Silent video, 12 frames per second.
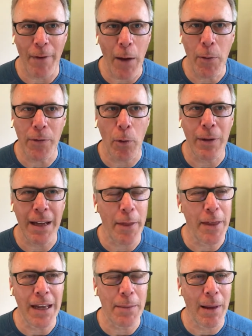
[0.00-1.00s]
I was only, I
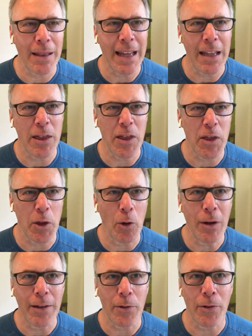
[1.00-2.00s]
think, in my late
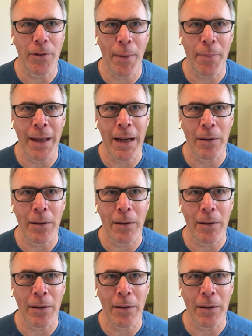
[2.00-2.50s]
30s or something,